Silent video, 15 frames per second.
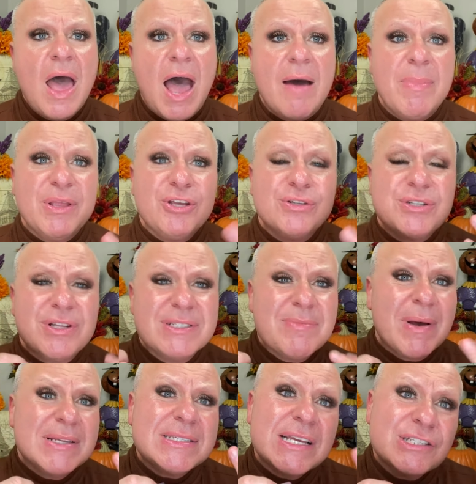I've been using
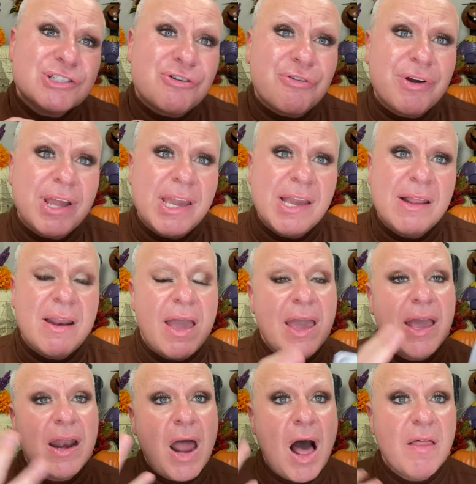my sunscreen
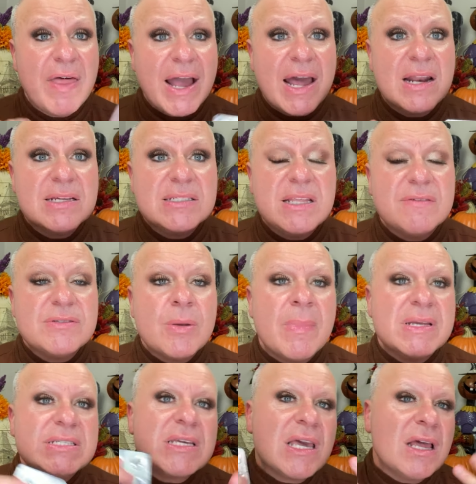and all that kind of stuff. So
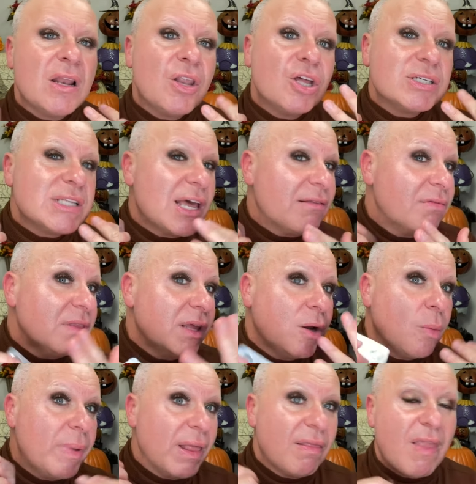my skin looks a
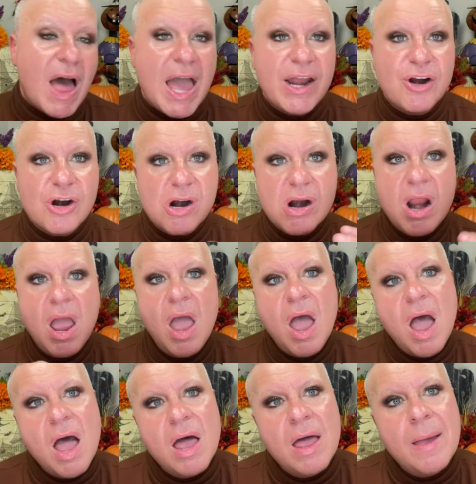little bit lighter,
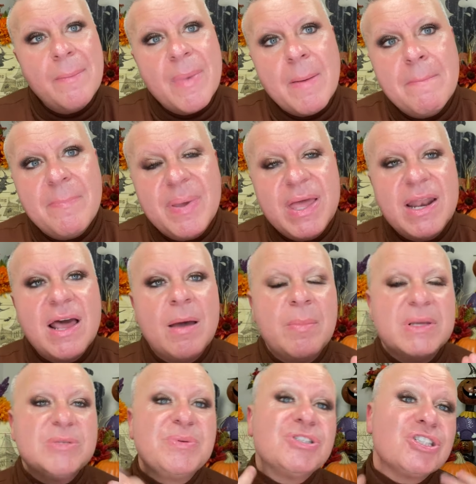um, but
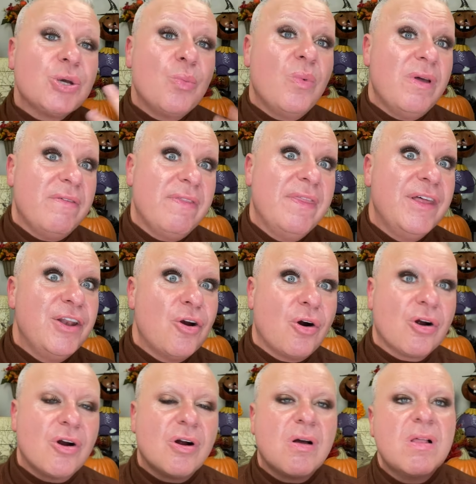um, especially with the
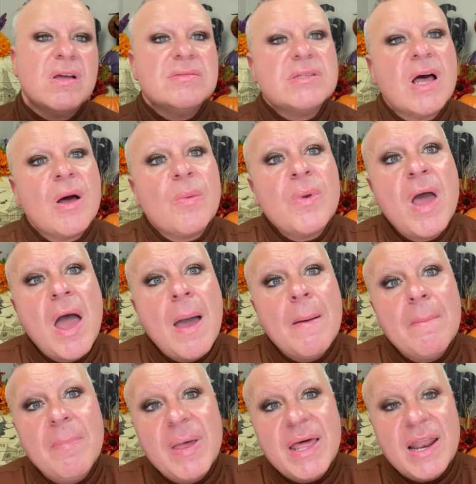darker clothes on.
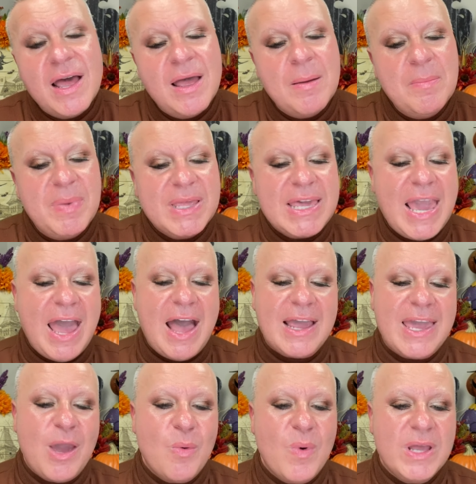But um, but yeah, I
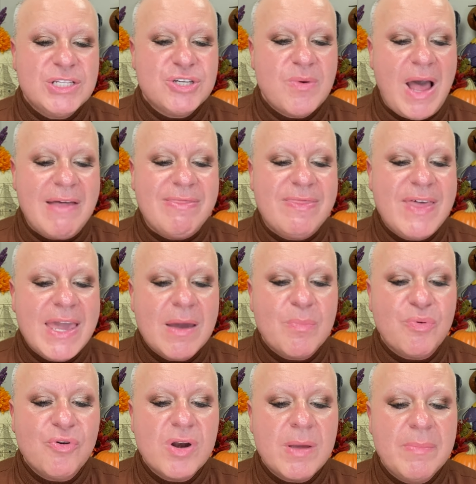can't wait to. I think
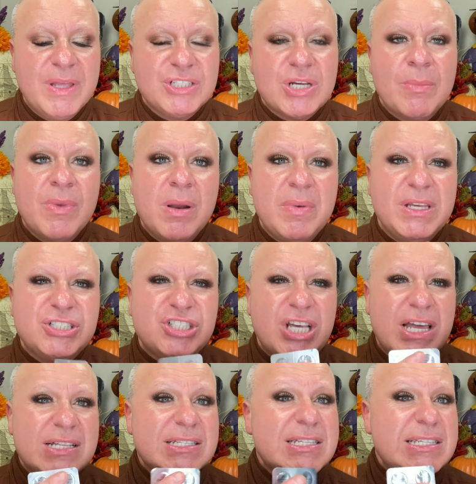pretty much I'm going to be
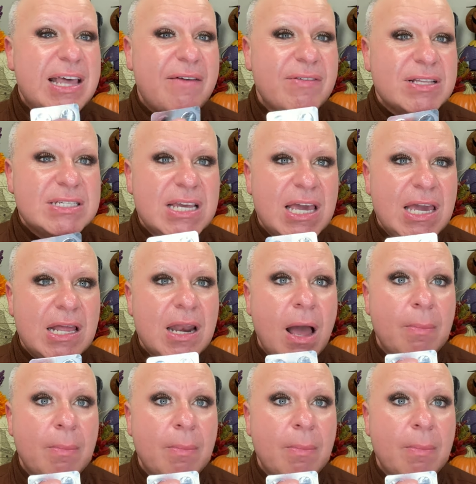shade 17.